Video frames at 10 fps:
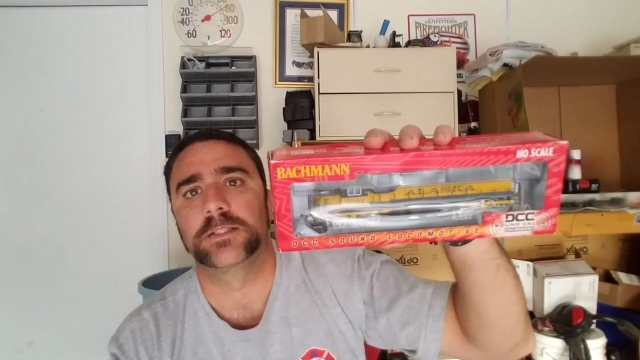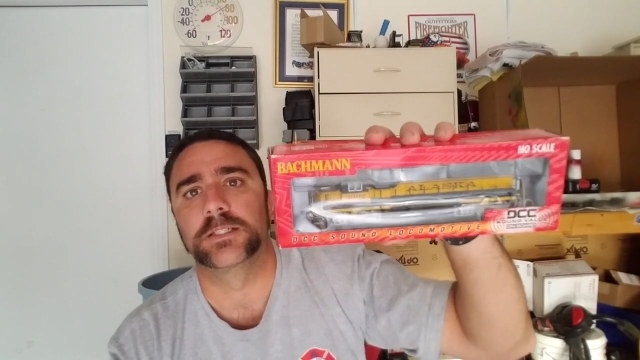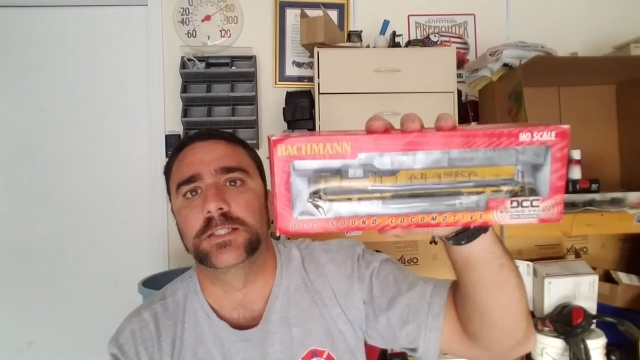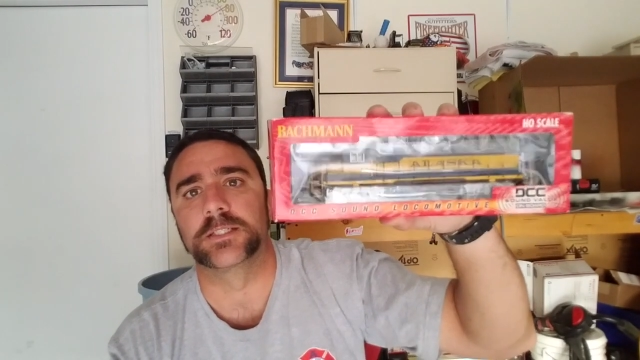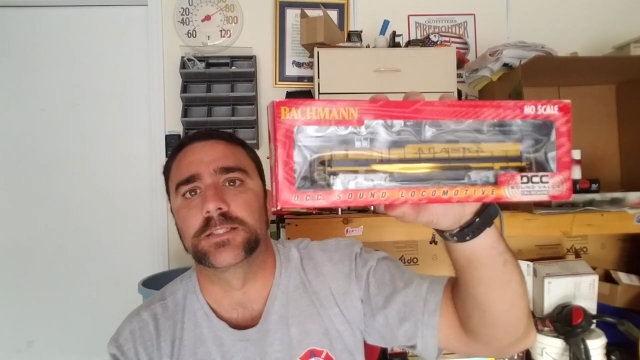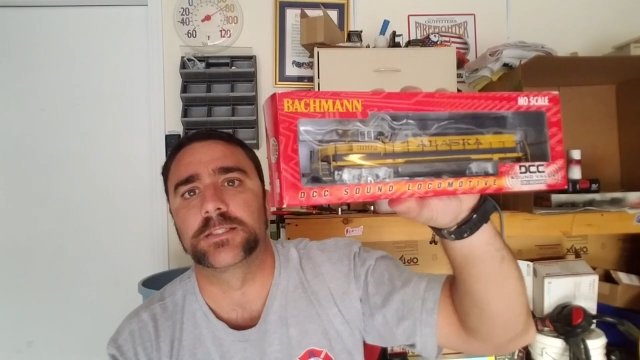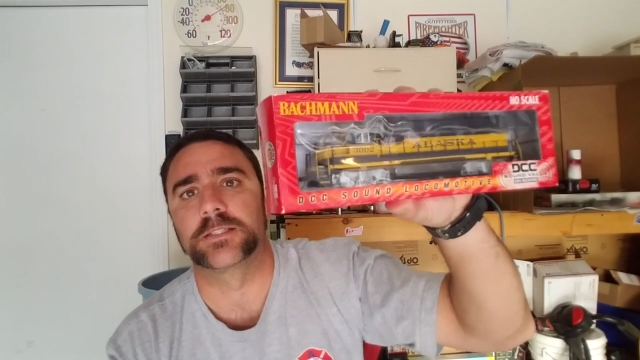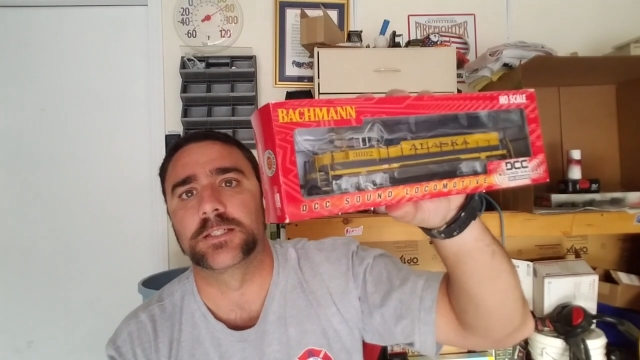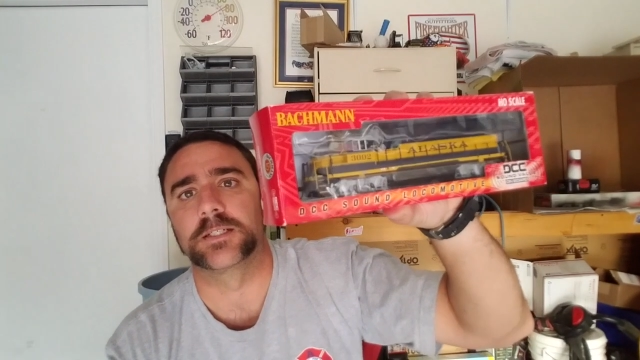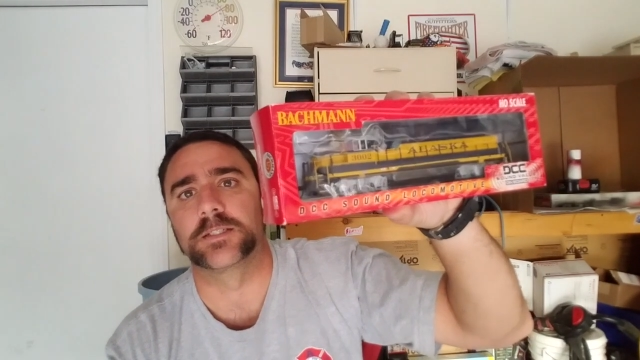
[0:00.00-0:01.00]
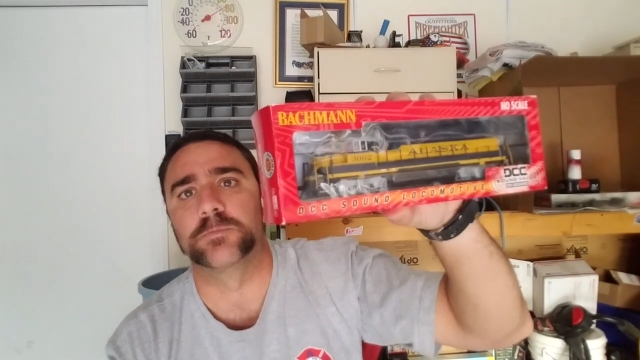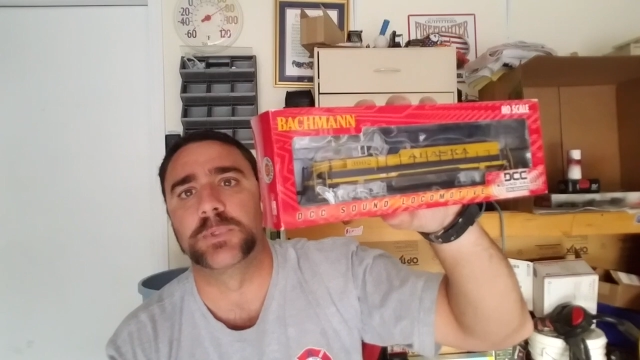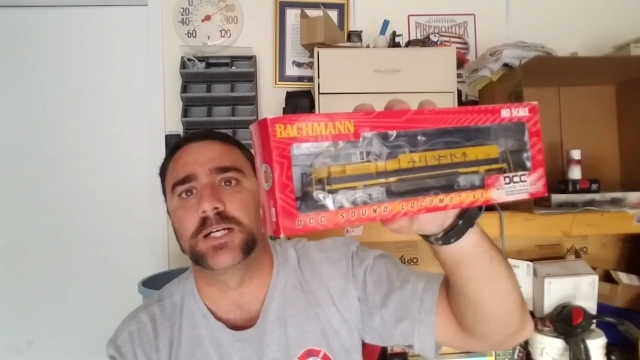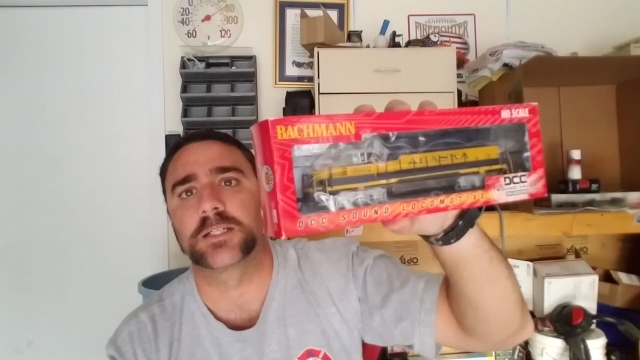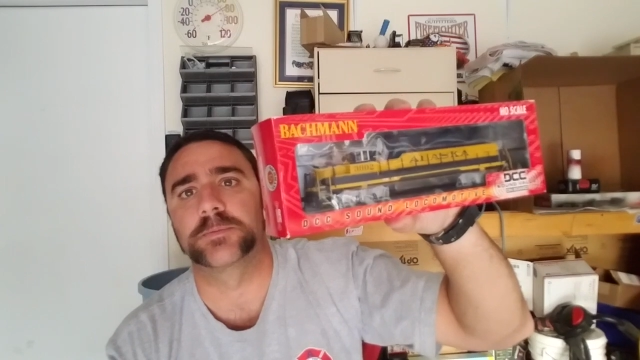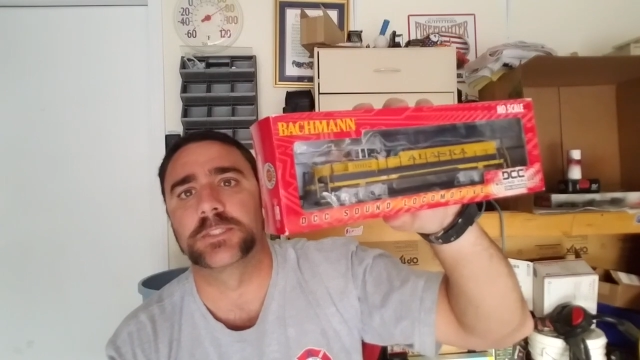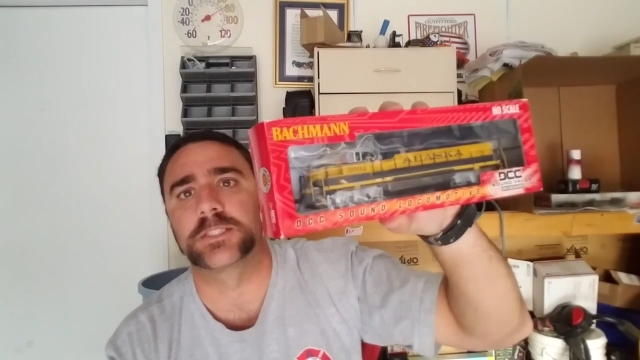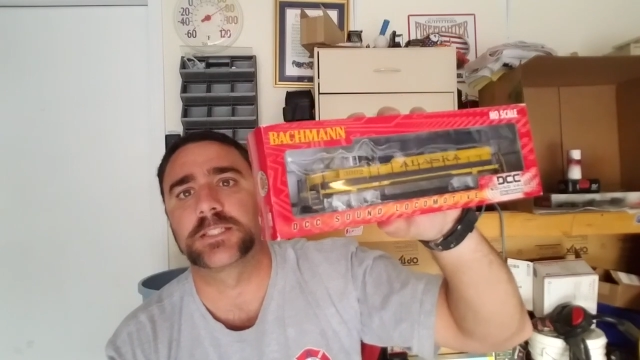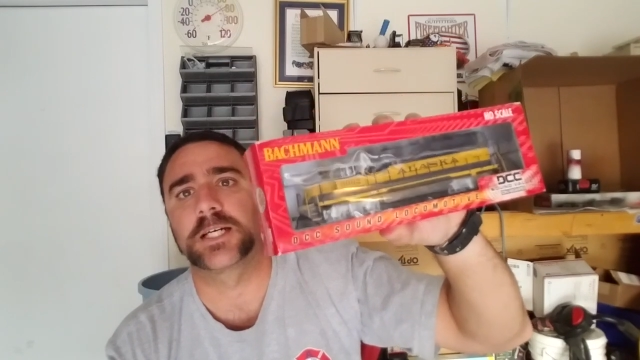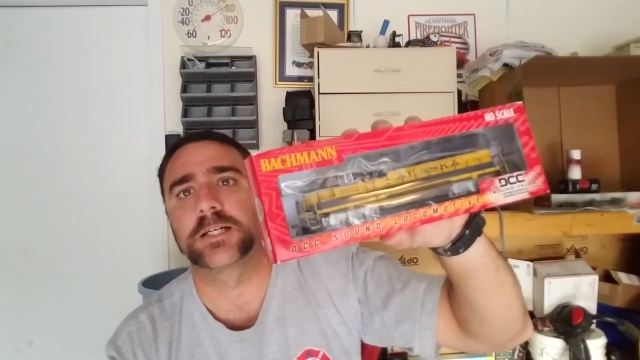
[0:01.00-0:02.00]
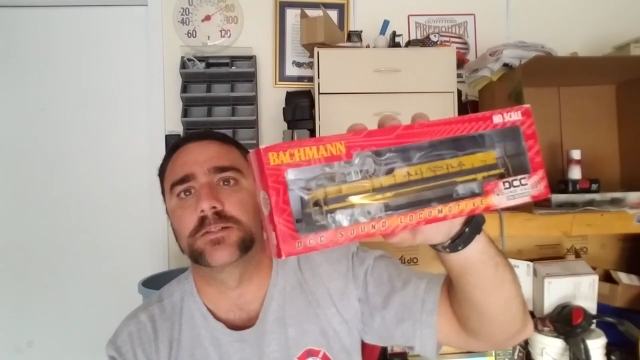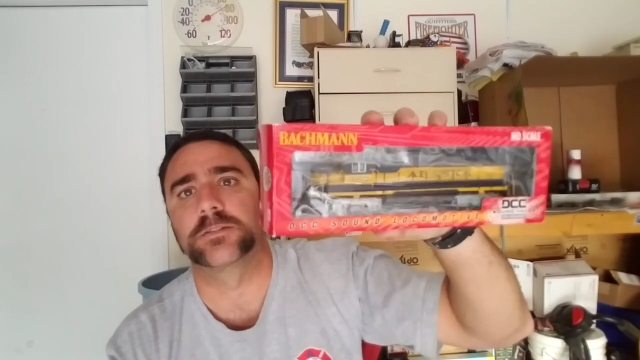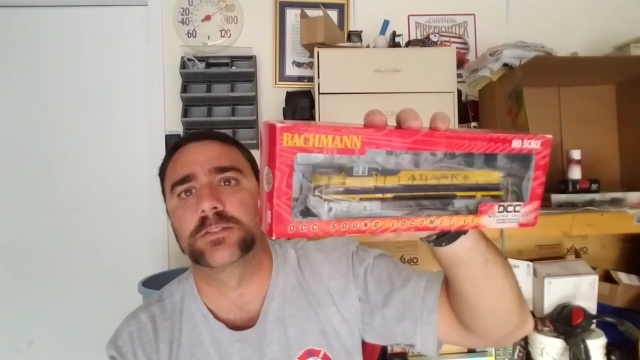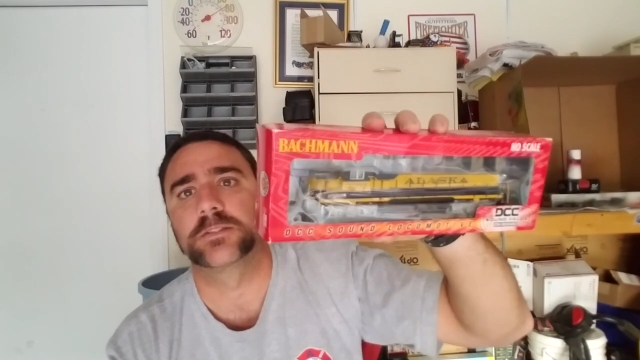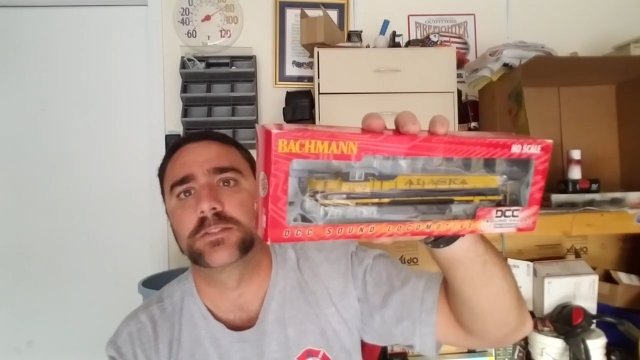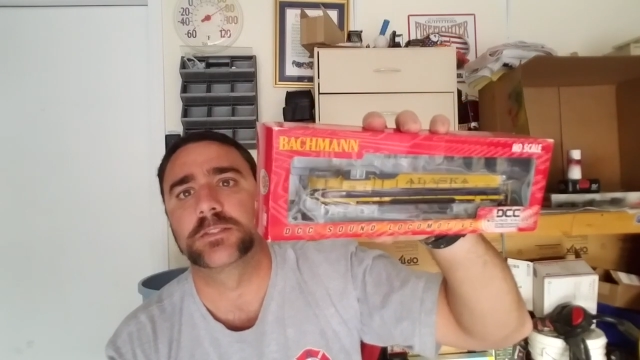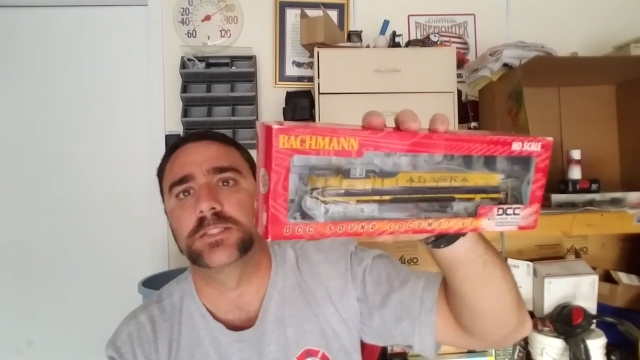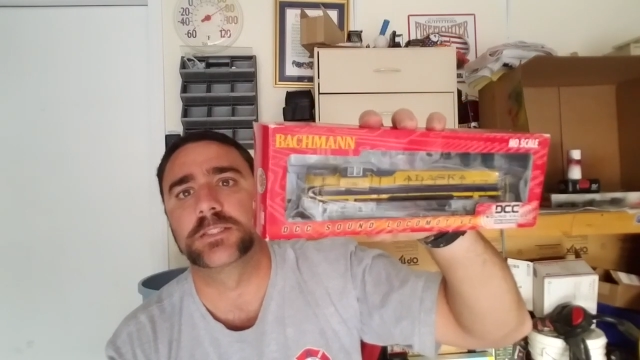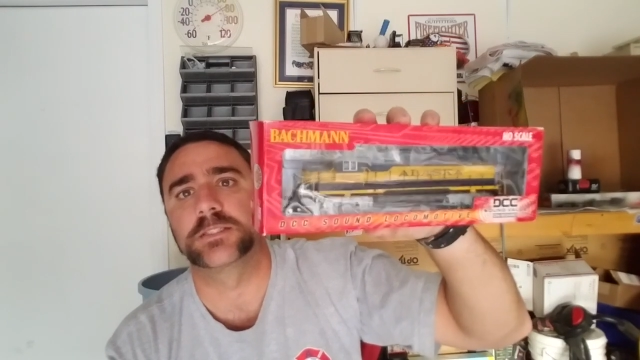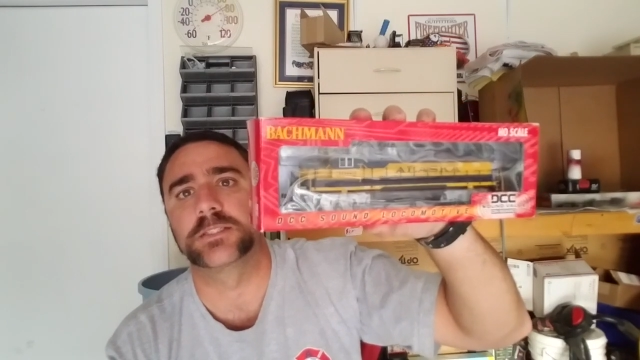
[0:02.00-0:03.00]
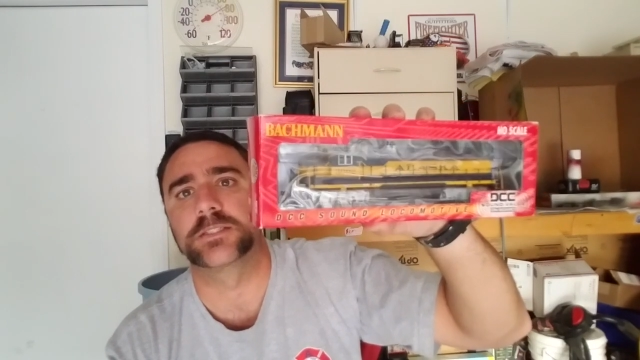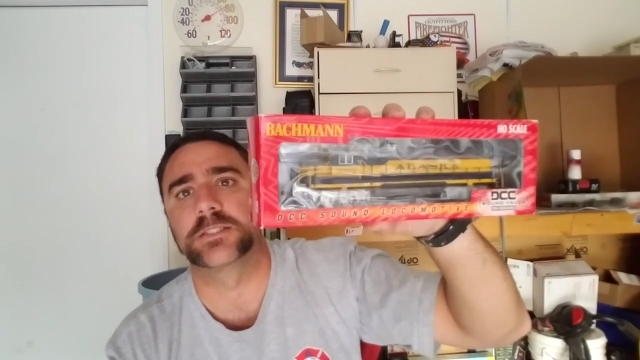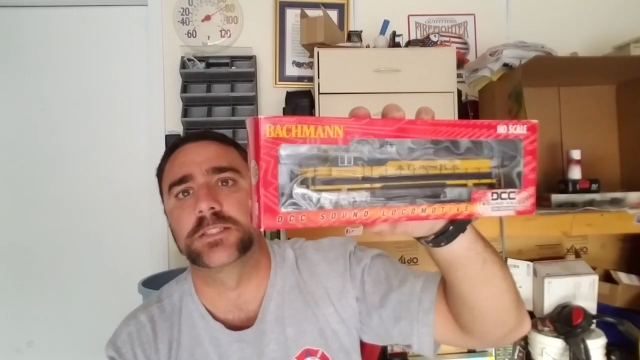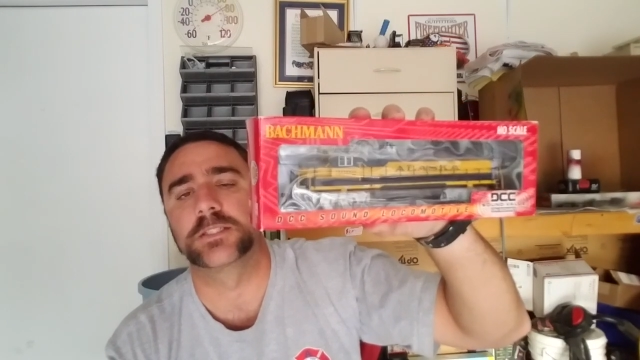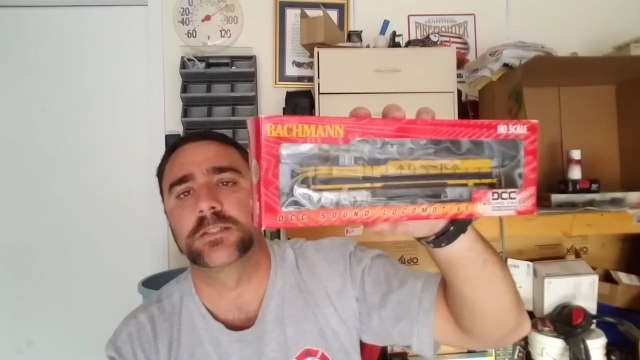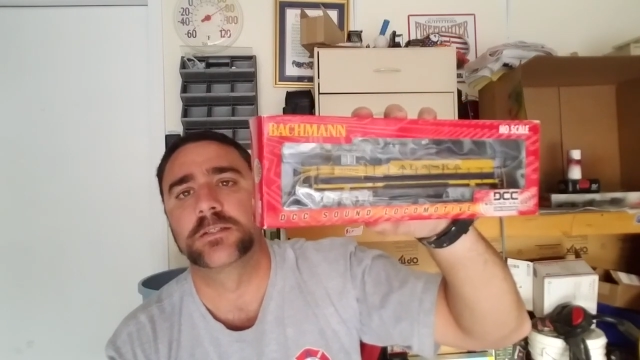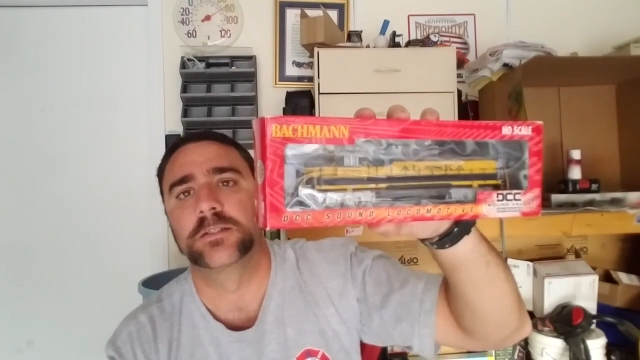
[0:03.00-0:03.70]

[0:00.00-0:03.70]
It's the Bachmann Sound DCC.